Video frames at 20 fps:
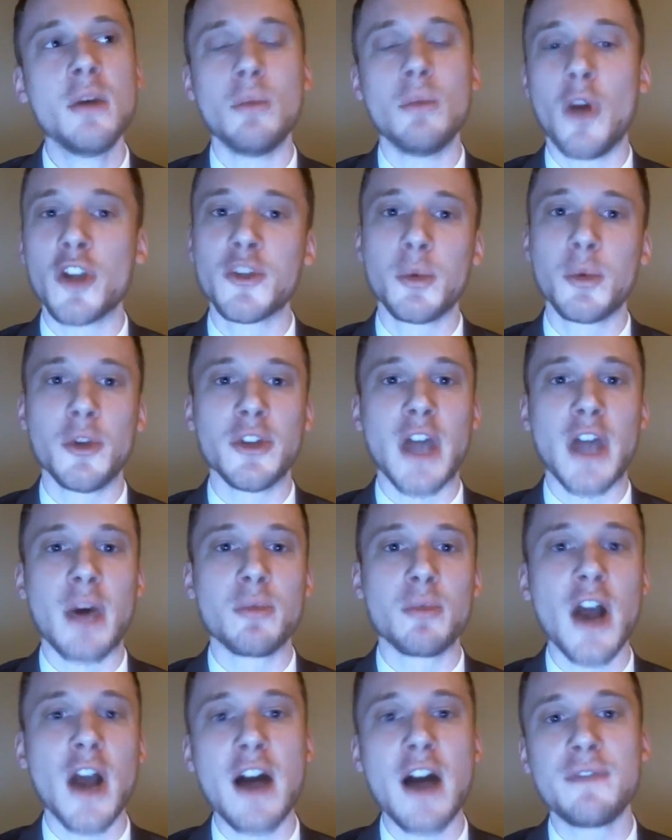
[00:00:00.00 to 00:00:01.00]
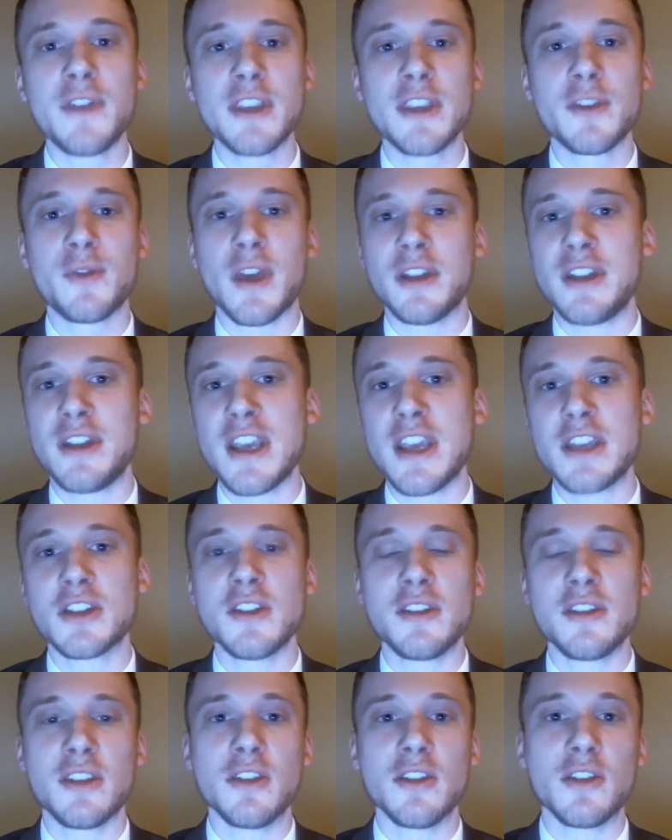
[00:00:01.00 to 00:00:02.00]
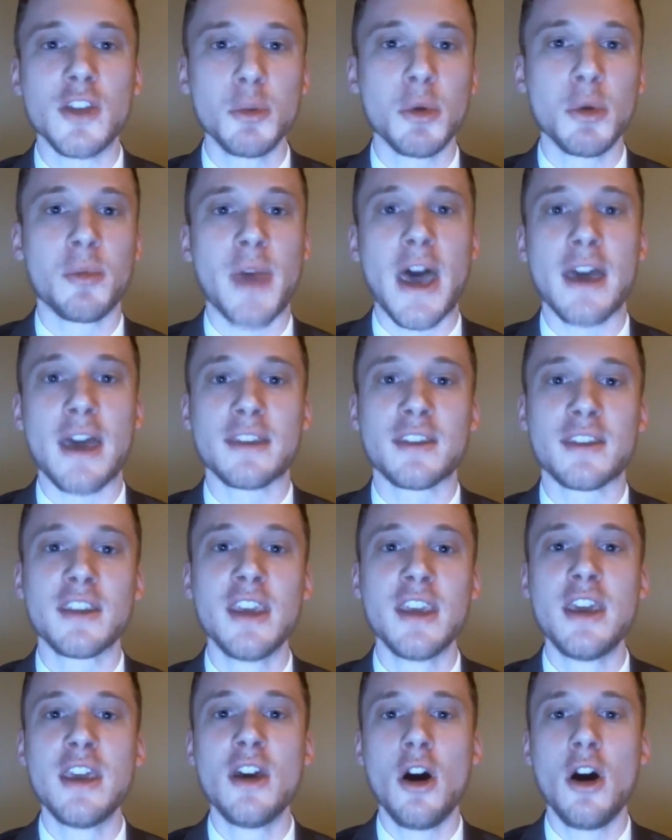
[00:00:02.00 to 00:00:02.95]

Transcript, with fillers: multiple nonprofits, foundations, and super PACs